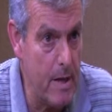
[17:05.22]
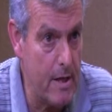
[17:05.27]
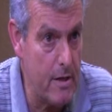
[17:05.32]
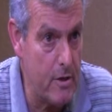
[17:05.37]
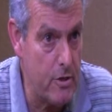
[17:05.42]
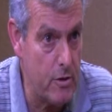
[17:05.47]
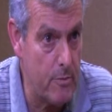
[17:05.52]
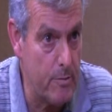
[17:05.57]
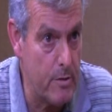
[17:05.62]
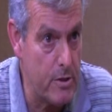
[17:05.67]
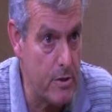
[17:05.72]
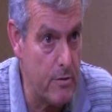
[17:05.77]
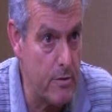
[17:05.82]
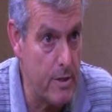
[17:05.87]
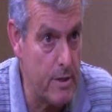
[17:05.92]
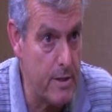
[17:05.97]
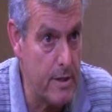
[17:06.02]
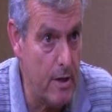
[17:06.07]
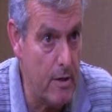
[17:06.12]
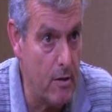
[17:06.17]
manager, Mr.
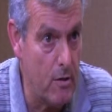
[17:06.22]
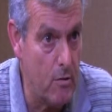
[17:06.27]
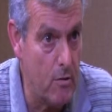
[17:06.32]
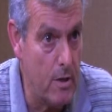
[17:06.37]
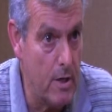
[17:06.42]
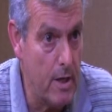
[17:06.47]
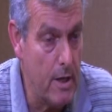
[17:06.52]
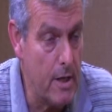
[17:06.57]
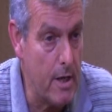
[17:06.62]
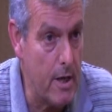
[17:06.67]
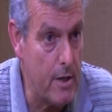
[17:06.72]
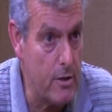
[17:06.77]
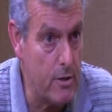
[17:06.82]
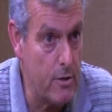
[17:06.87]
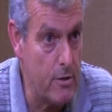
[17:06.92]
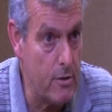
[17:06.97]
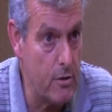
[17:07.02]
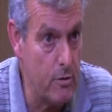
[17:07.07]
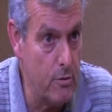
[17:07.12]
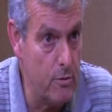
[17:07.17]
Sotelo, got
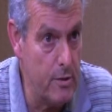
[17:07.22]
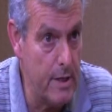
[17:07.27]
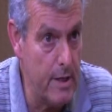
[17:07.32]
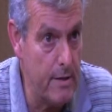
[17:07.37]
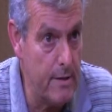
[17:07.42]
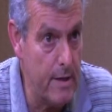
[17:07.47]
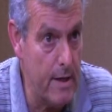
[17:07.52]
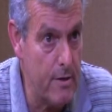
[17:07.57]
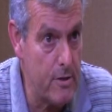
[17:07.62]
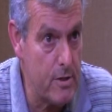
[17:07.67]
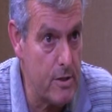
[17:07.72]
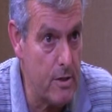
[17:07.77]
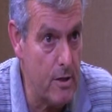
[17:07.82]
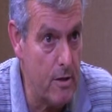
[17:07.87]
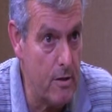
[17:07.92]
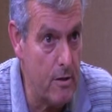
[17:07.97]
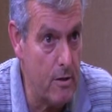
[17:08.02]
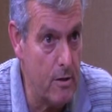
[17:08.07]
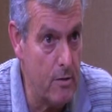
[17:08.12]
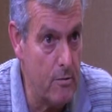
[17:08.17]
two
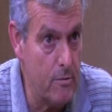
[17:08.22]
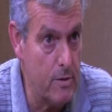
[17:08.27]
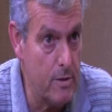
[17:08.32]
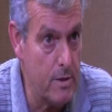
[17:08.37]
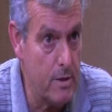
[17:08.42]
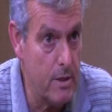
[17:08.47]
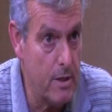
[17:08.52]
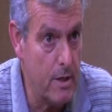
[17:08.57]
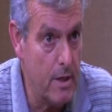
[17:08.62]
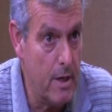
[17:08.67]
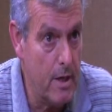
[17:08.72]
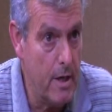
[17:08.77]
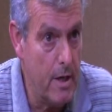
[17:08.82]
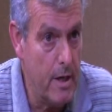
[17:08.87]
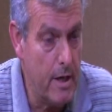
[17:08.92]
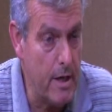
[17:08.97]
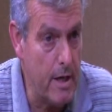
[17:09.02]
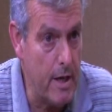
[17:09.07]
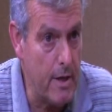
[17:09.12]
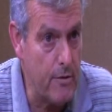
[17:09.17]
$10,000 loans.
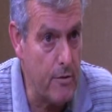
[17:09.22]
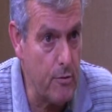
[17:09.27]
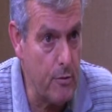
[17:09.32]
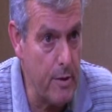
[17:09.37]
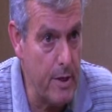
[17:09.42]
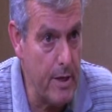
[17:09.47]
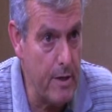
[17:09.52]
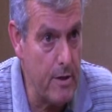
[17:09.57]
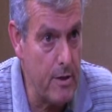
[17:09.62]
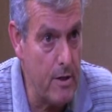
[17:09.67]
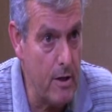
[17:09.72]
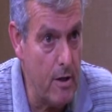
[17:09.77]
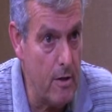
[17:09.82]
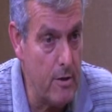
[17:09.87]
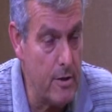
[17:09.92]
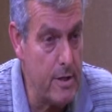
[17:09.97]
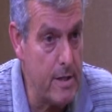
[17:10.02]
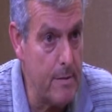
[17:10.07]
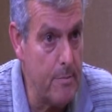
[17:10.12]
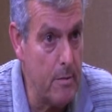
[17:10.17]
He got
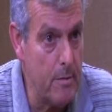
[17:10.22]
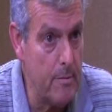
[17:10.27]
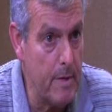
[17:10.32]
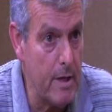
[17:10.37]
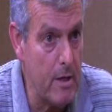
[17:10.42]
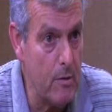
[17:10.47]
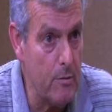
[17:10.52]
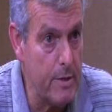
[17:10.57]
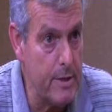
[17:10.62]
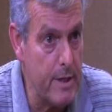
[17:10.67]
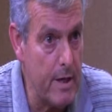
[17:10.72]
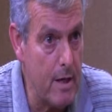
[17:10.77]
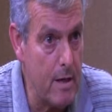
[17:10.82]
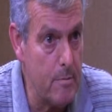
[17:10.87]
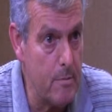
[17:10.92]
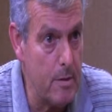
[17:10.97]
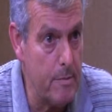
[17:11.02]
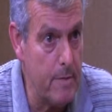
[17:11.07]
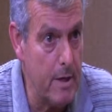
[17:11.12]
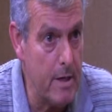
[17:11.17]
$300 supplemental
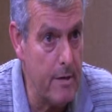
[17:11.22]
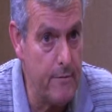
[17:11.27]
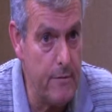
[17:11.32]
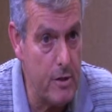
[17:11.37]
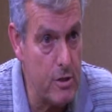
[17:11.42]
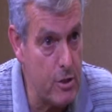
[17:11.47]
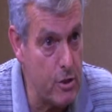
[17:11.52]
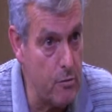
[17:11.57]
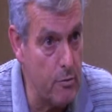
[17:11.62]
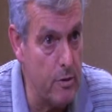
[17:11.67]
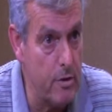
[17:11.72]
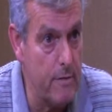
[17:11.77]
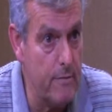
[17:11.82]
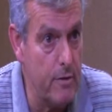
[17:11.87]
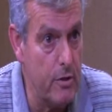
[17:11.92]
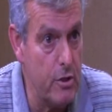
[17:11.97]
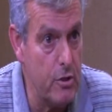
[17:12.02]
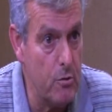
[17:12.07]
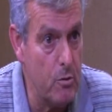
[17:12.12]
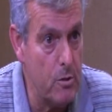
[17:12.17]
retirement benefits to
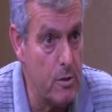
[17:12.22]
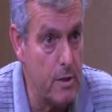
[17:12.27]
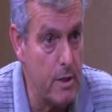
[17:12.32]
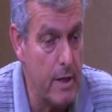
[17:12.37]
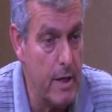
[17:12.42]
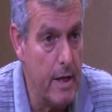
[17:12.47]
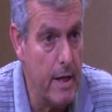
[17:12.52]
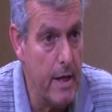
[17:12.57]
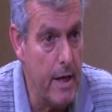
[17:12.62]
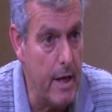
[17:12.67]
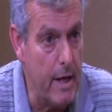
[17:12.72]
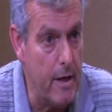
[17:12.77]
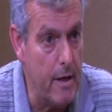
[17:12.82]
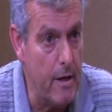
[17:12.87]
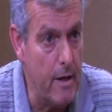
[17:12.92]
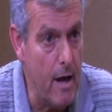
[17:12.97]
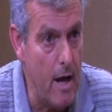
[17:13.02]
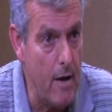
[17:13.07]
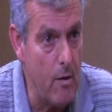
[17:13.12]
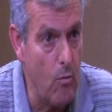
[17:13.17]
individuals,
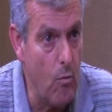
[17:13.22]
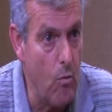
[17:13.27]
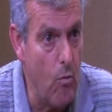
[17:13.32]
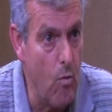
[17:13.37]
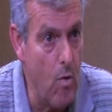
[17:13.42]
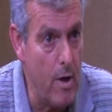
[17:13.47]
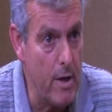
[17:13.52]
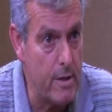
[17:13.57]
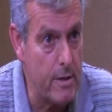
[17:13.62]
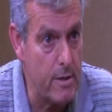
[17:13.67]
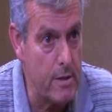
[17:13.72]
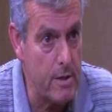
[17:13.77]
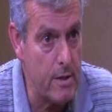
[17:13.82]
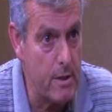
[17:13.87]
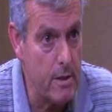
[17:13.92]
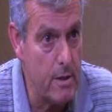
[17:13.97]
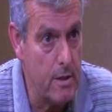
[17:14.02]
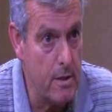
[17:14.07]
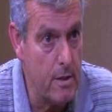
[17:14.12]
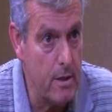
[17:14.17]
and not
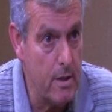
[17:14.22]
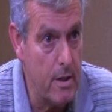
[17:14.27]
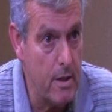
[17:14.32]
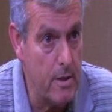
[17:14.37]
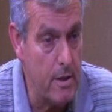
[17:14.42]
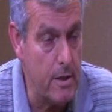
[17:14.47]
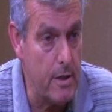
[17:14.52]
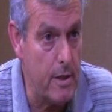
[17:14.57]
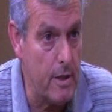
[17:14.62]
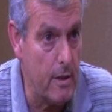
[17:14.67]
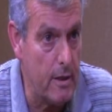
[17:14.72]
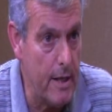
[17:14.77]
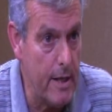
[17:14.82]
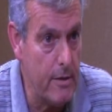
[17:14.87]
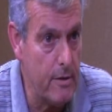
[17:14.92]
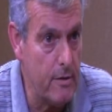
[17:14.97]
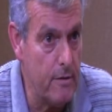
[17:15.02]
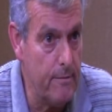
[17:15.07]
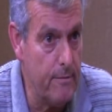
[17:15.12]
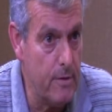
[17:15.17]
once did the
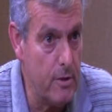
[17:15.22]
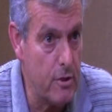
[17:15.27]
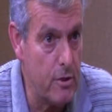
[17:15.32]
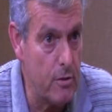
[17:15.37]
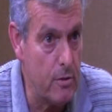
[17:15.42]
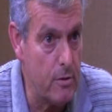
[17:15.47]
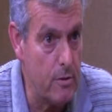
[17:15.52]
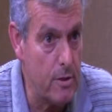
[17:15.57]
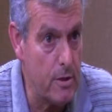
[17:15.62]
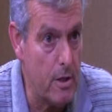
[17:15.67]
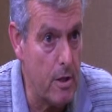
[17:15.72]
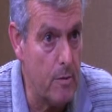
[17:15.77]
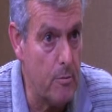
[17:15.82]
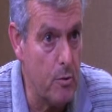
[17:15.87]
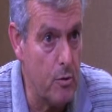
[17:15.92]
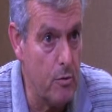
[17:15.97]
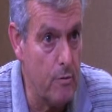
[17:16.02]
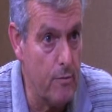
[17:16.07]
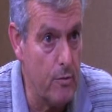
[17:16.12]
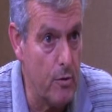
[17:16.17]
elected officials
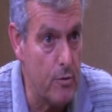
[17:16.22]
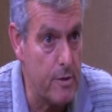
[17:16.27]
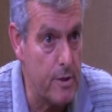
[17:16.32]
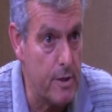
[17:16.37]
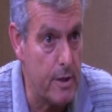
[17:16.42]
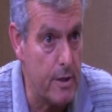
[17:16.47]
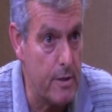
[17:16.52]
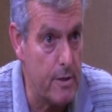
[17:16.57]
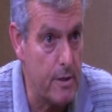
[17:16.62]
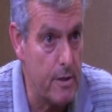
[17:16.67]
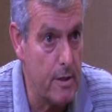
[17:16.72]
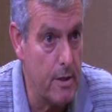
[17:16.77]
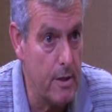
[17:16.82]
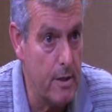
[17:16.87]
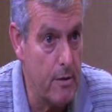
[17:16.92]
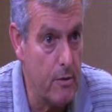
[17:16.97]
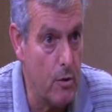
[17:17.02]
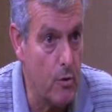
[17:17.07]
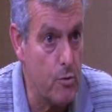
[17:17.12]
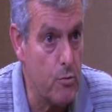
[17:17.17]
approve those things.
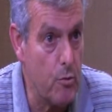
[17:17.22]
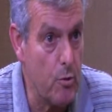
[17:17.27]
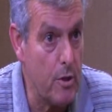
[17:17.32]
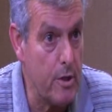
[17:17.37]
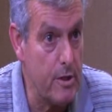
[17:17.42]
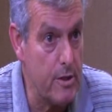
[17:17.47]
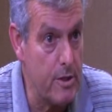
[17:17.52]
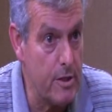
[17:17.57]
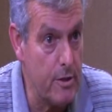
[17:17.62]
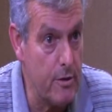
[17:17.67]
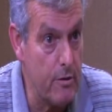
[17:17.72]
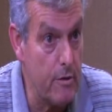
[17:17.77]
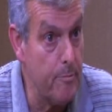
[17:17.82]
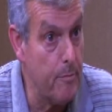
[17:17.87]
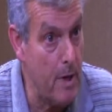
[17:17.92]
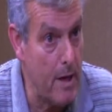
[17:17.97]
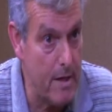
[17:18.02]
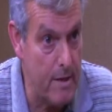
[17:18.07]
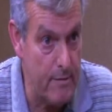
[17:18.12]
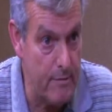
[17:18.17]
Those were considered
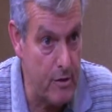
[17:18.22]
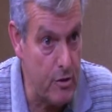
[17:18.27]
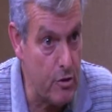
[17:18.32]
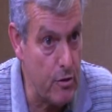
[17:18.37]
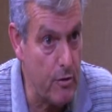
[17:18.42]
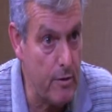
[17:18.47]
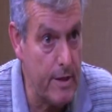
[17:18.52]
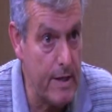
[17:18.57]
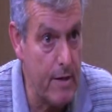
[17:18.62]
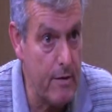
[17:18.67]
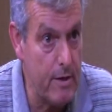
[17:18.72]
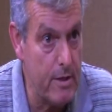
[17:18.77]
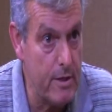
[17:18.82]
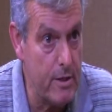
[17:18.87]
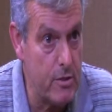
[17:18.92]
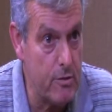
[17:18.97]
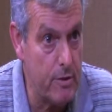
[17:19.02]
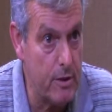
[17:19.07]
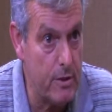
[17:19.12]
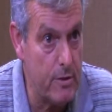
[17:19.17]
by the Ventura County
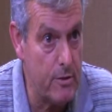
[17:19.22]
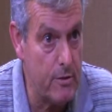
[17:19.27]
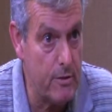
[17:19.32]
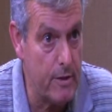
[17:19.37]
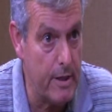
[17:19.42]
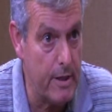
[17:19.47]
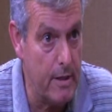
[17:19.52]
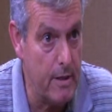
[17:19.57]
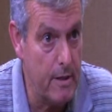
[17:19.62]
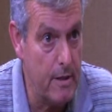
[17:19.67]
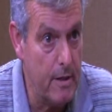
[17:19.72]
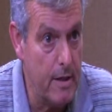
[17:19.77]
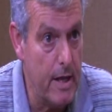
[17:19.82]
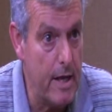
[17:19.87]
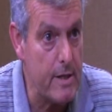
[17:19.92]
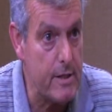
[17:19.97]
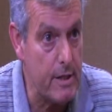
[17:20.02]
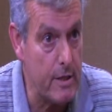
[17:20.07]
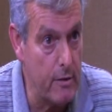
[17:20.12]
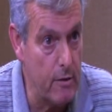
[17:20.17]
District Attorney
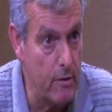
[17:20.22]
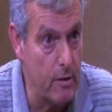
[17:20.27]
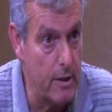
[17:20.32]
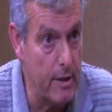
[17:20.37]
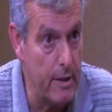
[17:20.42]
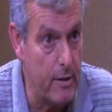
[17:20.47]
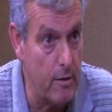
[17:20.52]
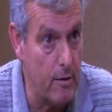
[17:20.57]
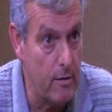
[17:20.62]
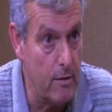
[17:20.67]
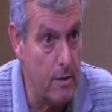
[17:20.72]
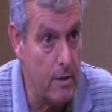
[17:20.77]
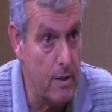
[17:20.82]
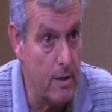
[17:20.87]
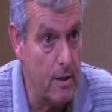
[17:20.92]
as illegal.